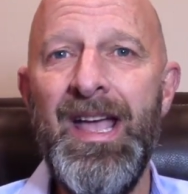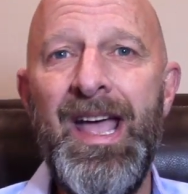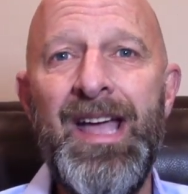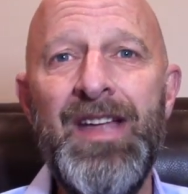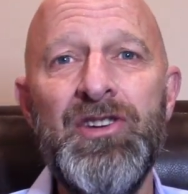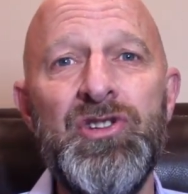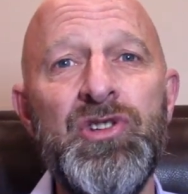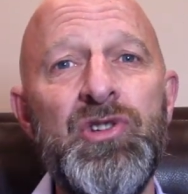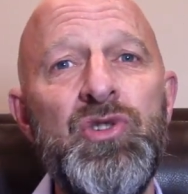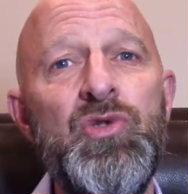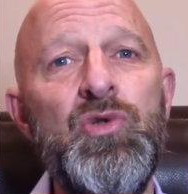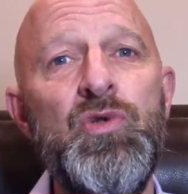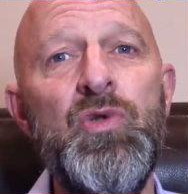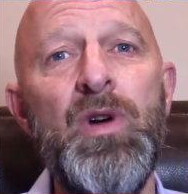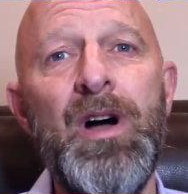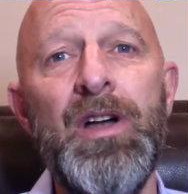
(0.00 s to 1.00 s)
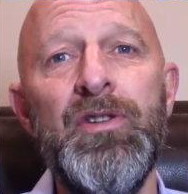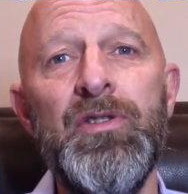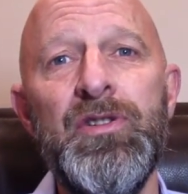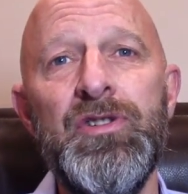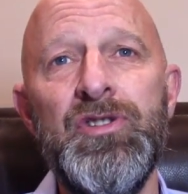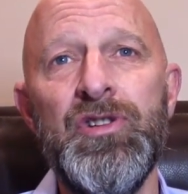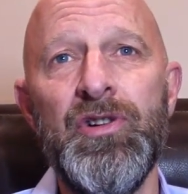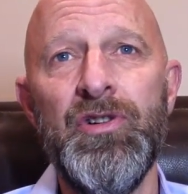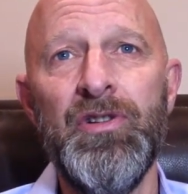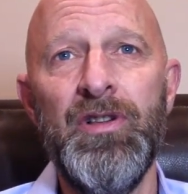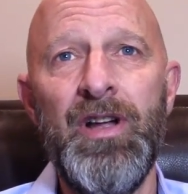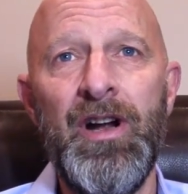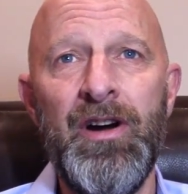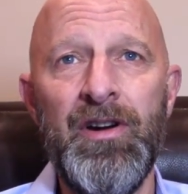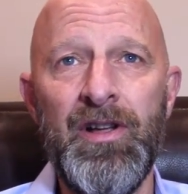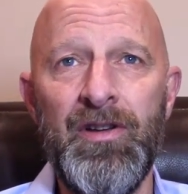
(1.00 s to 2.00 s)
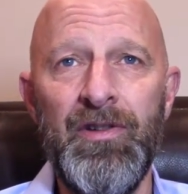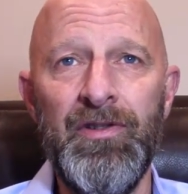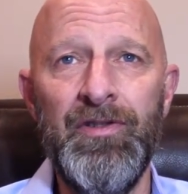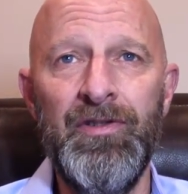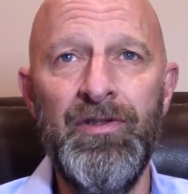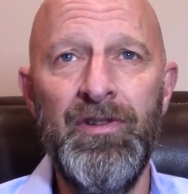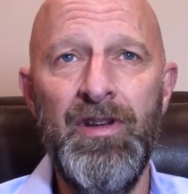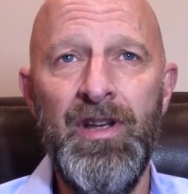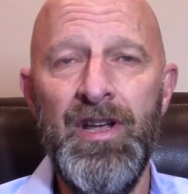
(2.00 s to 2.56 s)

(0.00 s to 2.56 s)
and 200 journal articles.